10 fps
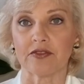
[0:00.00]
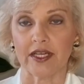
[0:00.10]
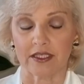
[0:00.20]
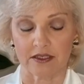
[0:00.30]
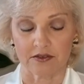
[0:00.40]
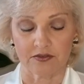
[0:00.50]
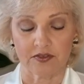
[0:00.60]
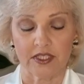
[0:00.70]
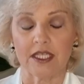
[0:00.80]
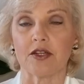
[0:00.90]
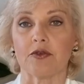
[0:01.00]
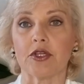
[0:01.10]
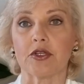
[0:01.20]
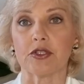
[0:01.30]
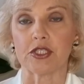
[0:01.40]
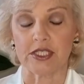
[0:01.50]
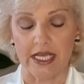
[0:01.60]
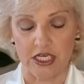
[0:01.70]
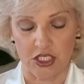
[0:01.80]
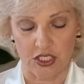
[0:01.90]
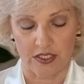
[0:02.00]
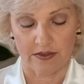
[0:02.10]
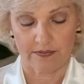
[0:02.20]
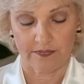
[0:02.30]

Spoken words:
valve regurgitation.